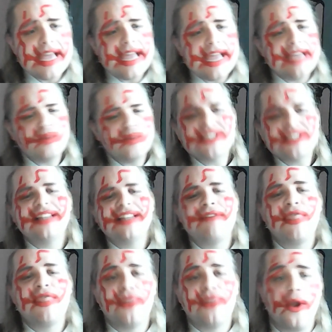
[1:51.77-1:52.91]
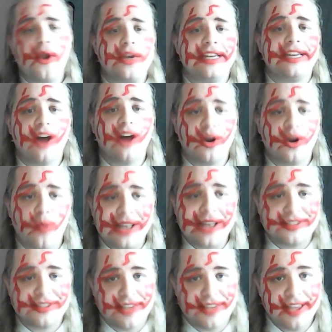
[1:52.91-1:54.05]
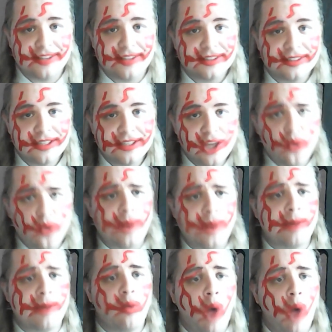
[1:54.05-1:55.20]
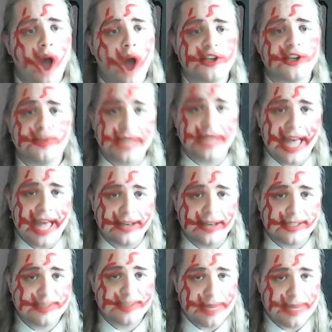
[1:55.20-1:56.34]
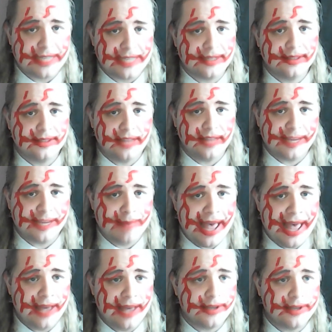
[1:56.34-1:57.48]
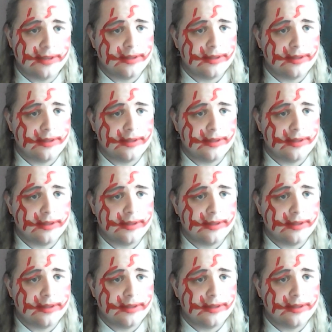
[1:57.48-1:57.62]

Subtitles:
It was 11:30 on a Wednesday, when my watch began to spin like mad.